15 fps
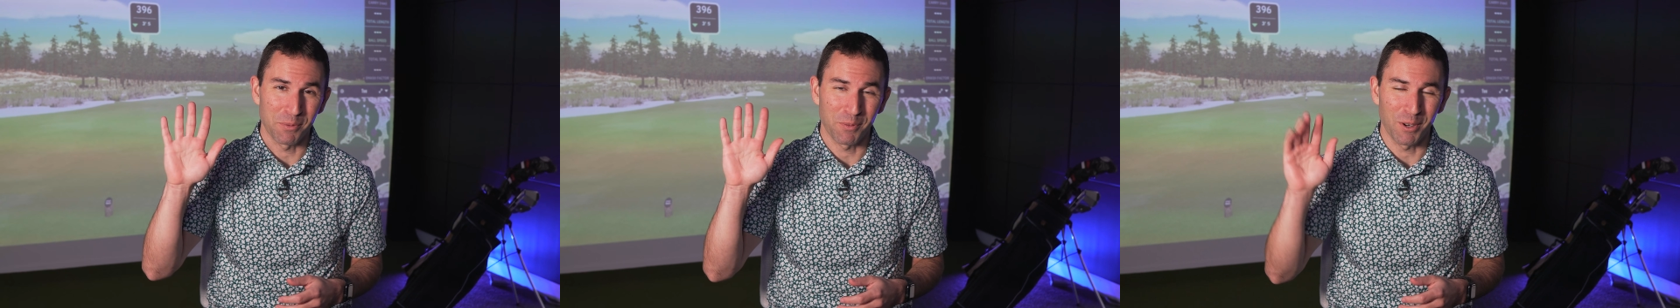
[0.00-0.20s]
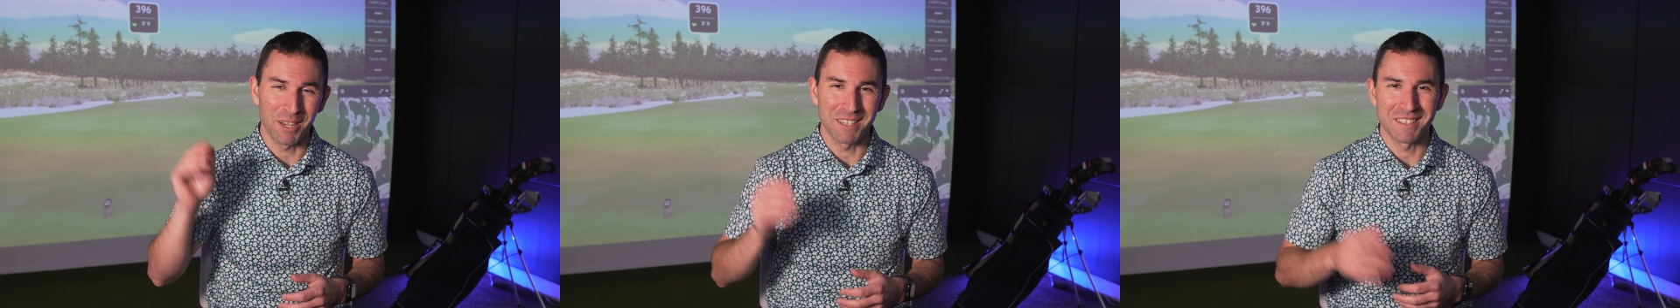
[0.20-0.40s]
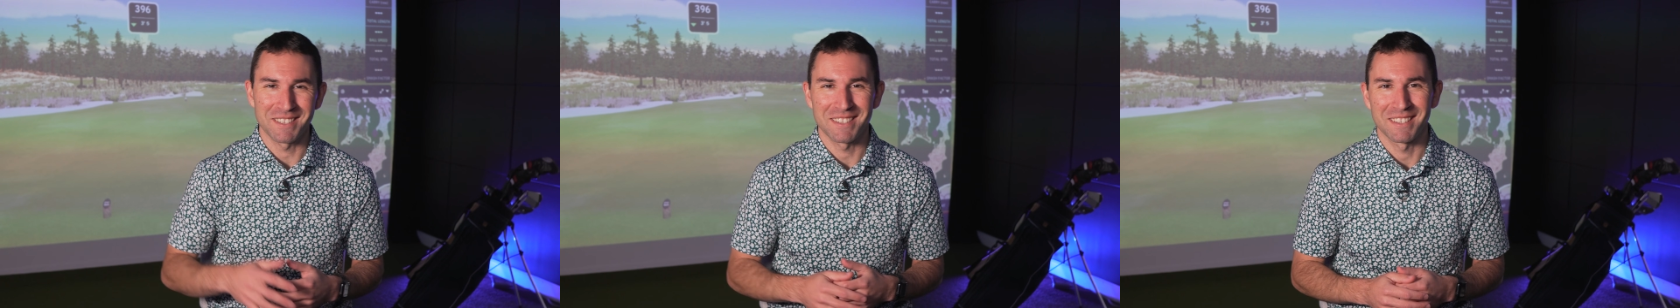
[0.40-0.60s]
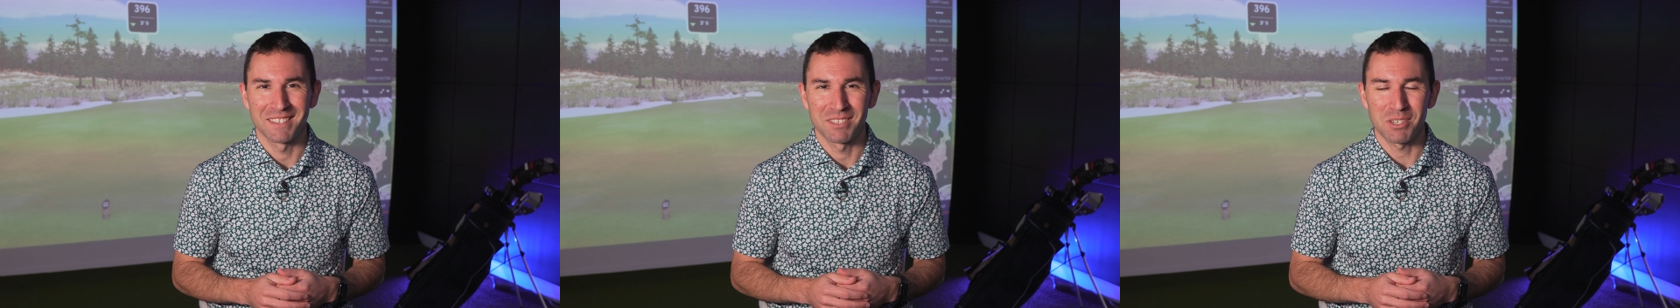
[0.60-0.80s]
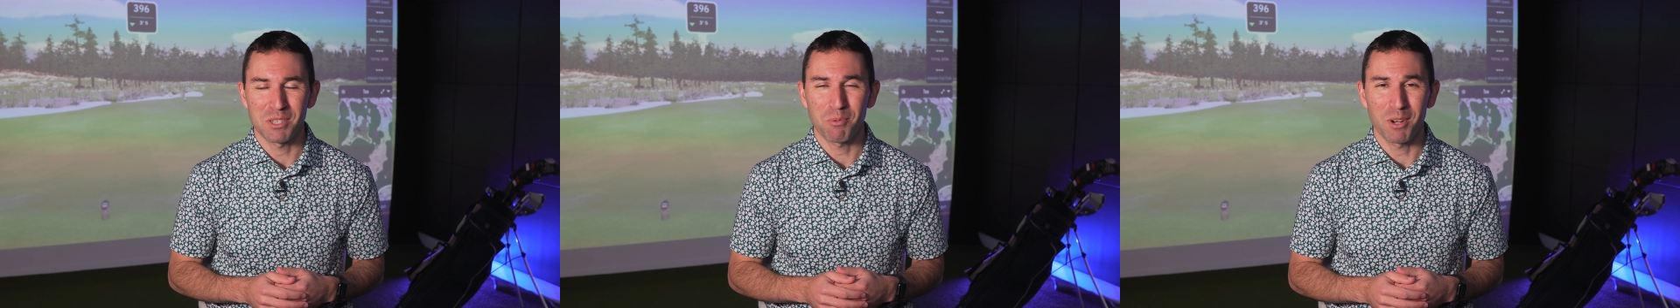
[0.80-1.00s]
friends,
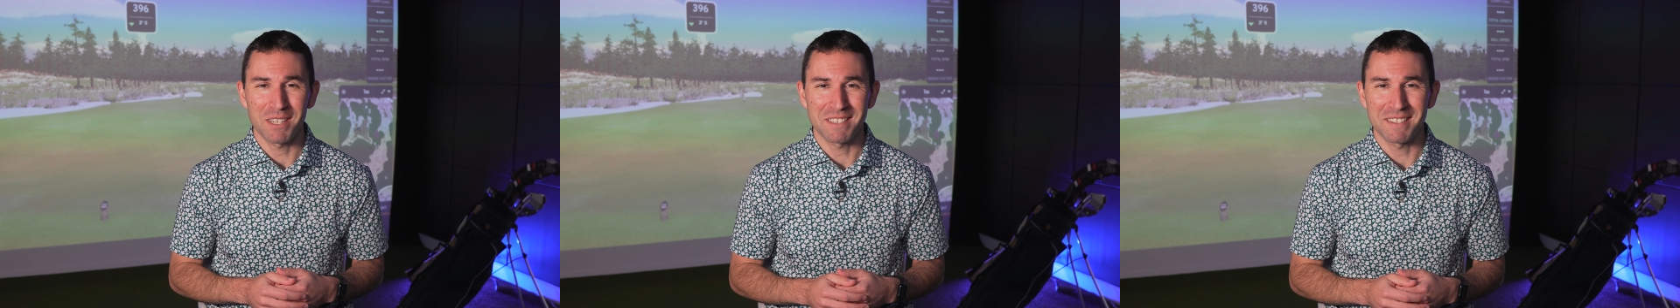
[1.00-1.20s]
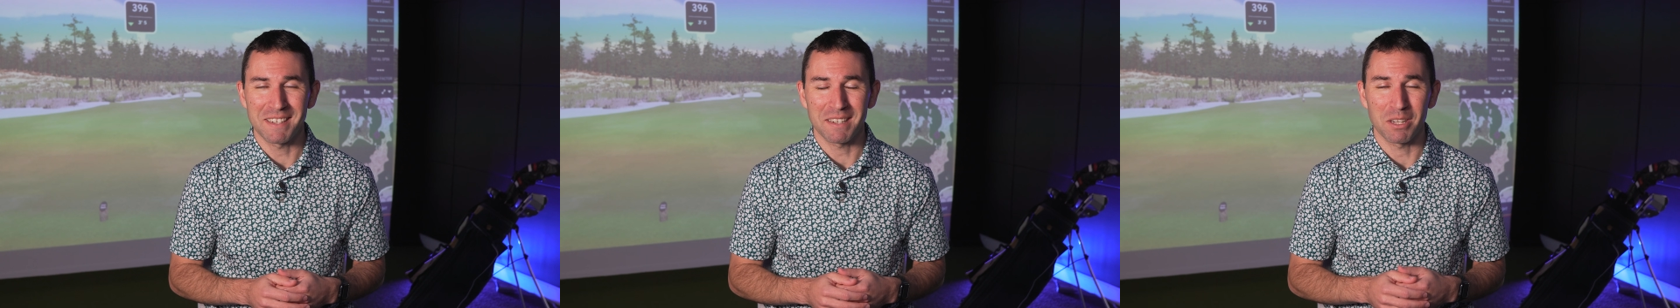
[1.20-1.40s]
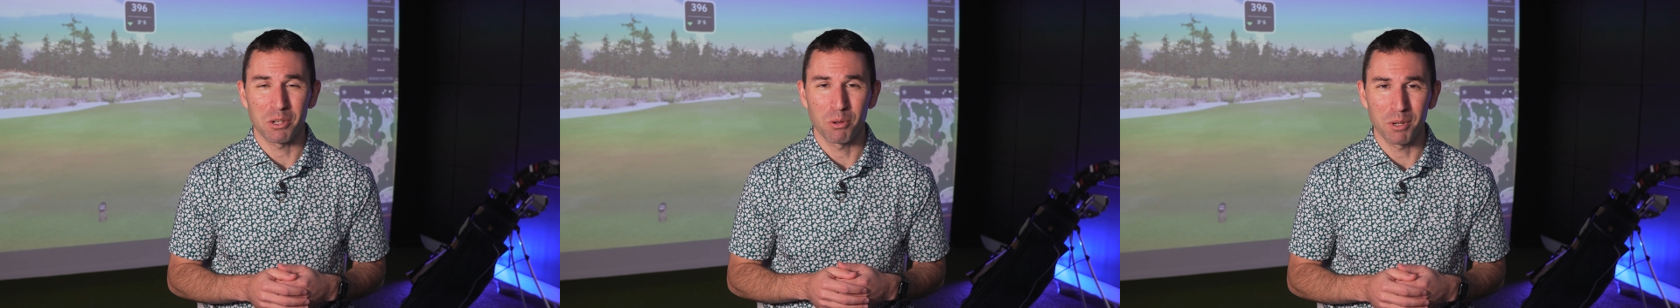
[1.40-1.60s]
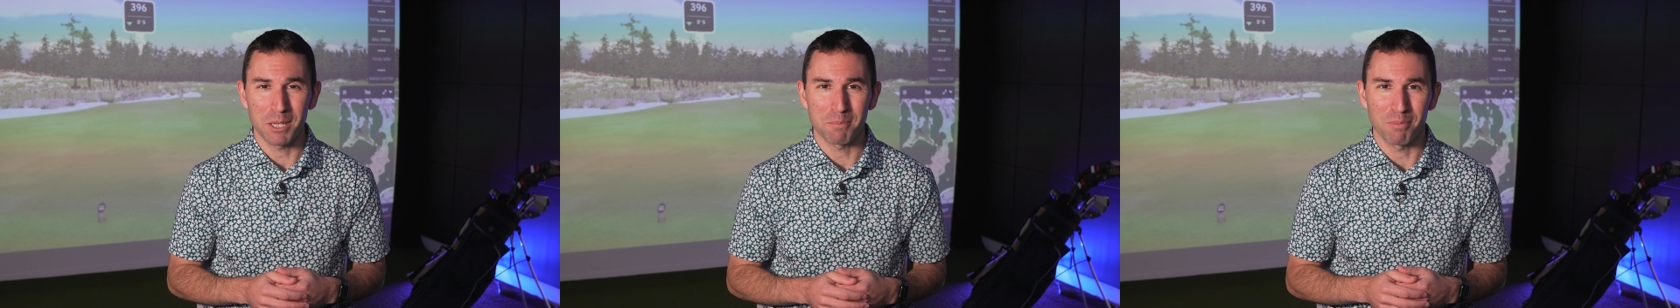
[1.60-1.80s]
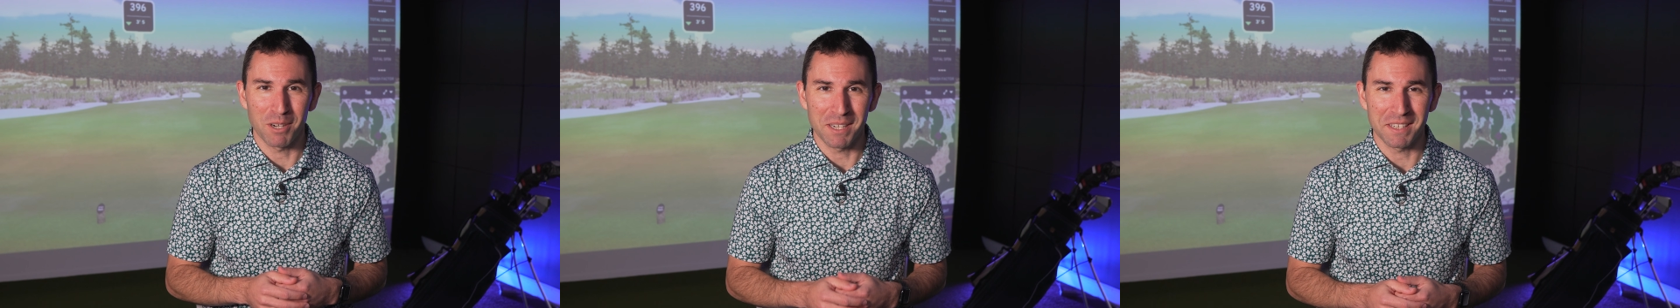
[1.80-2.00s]
just wanted to take a
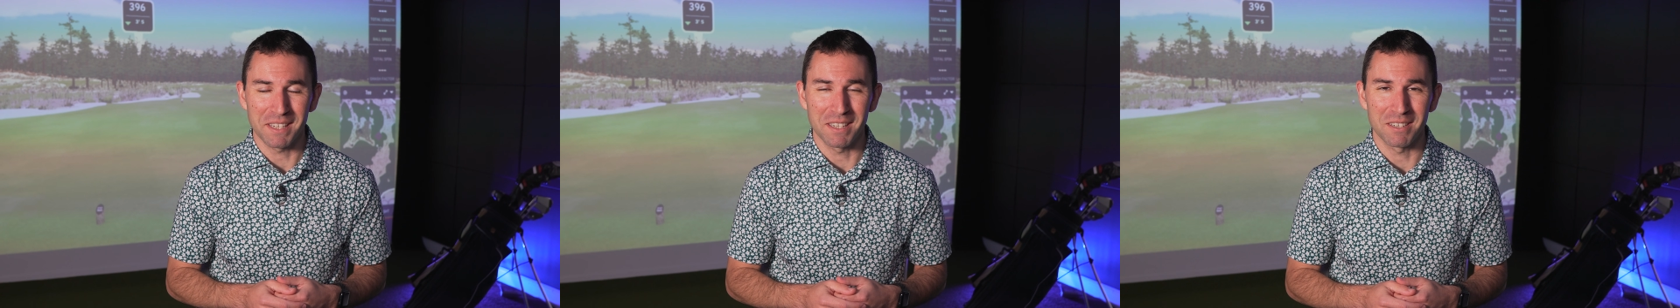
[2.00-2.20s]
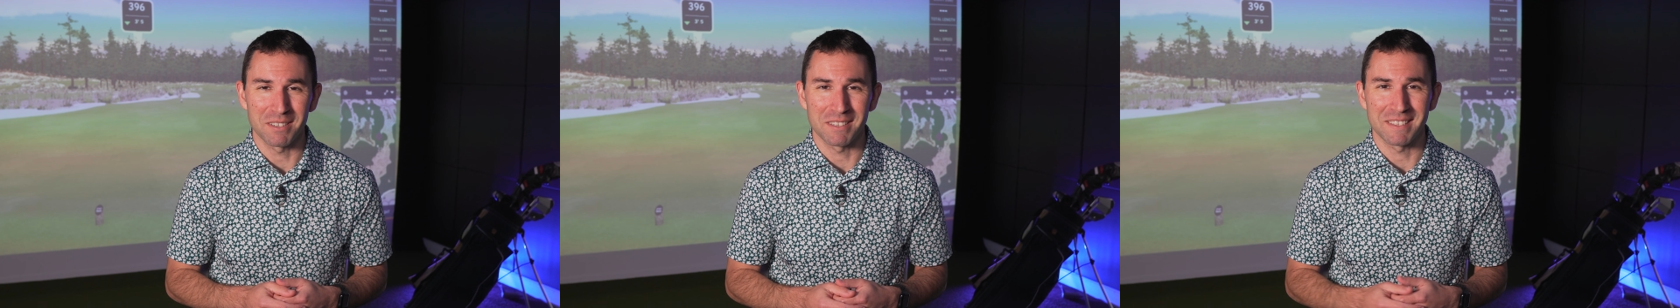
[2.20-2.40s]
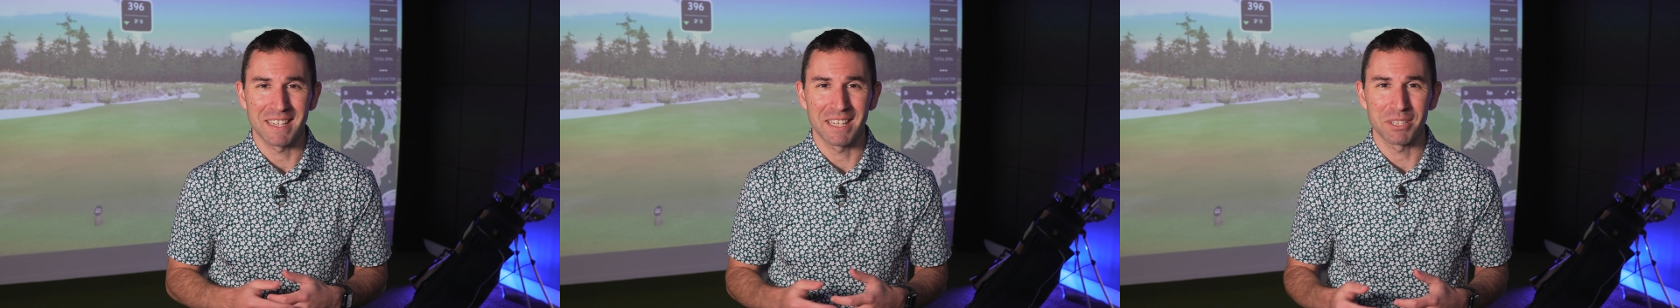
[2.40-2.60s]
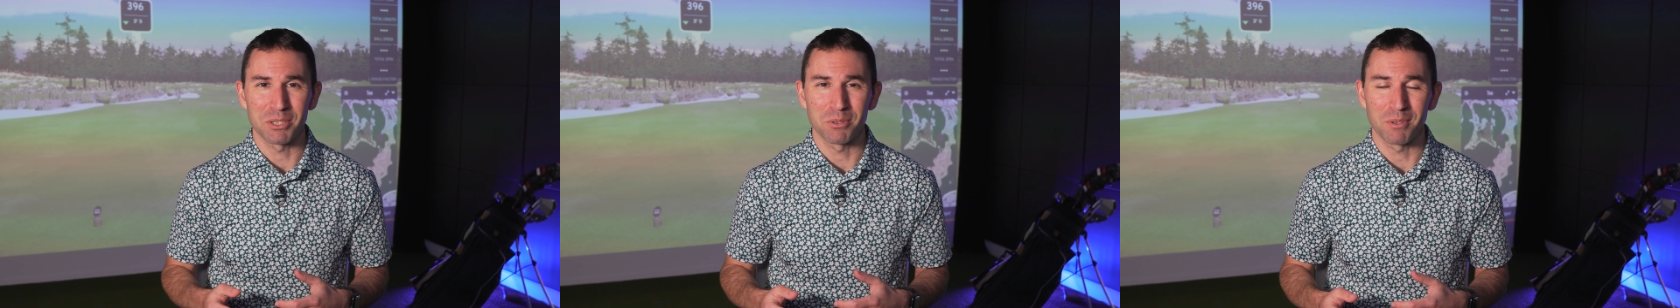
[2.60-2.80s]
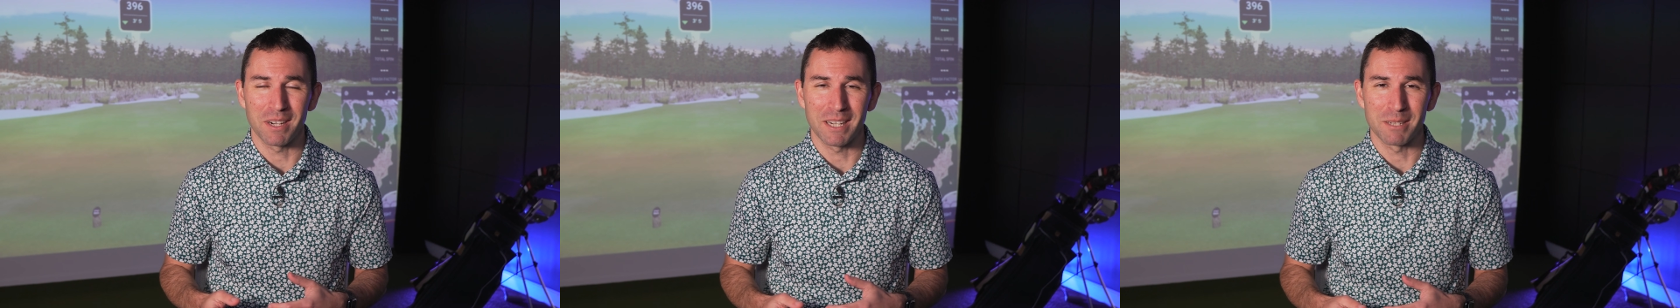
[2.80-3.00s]
quick break here to tell
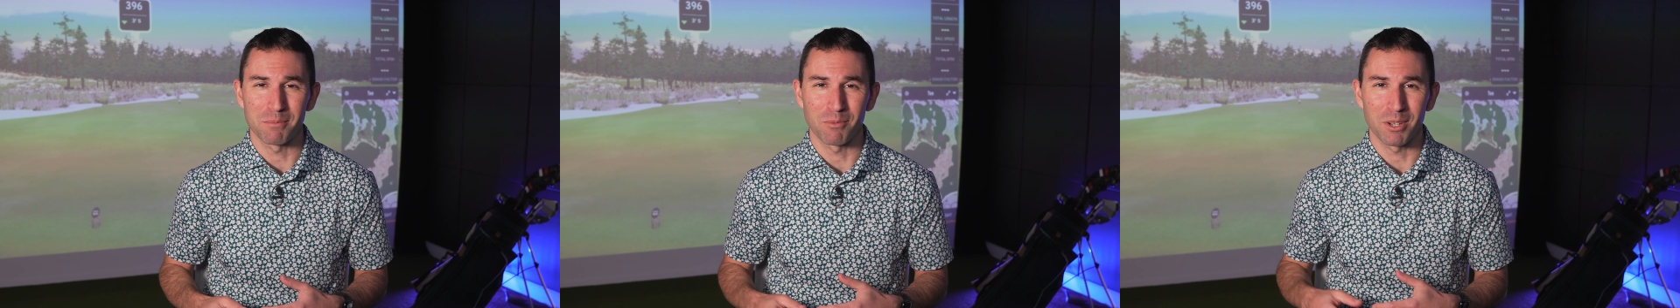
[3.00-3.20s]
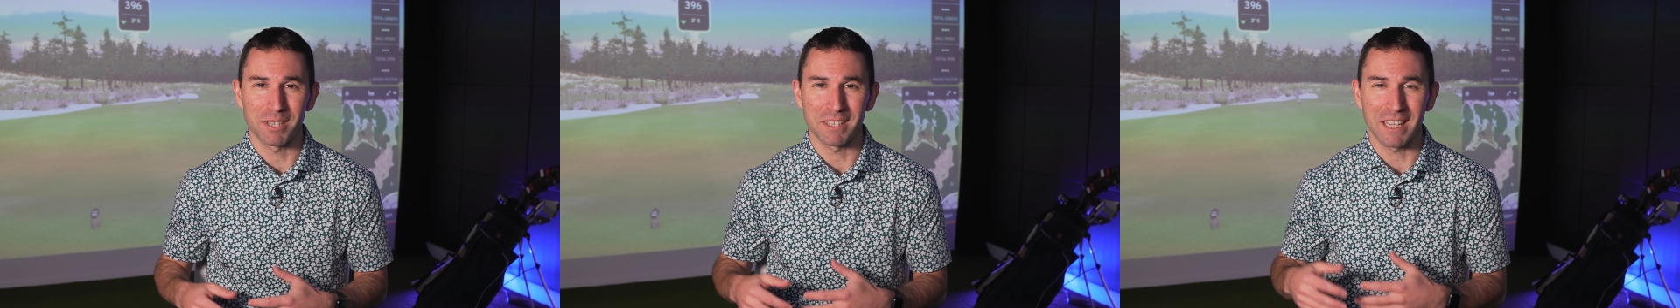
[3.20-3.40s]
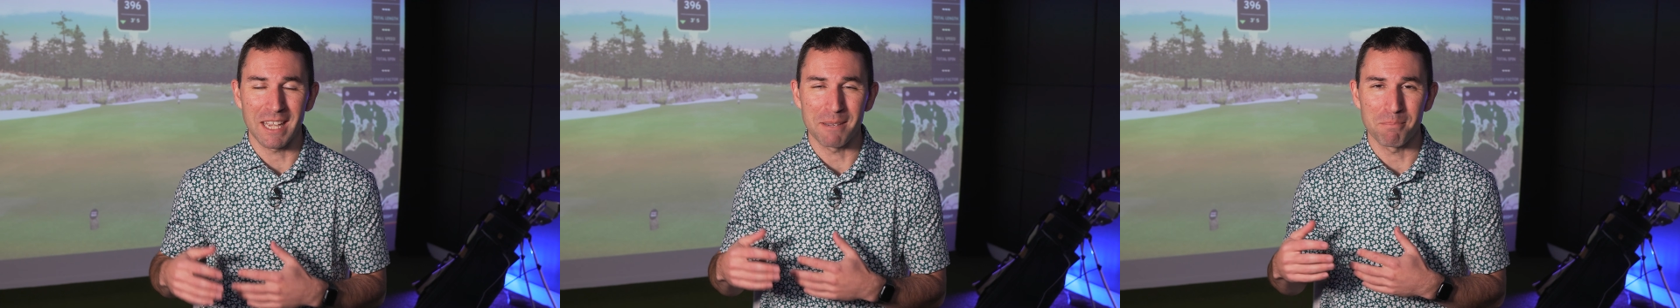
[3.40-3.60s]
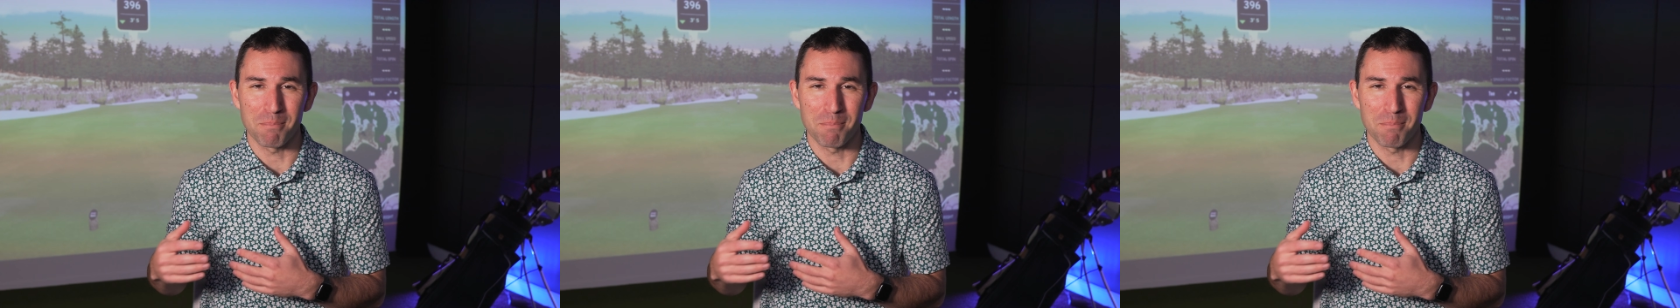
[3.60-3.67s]
you I am running a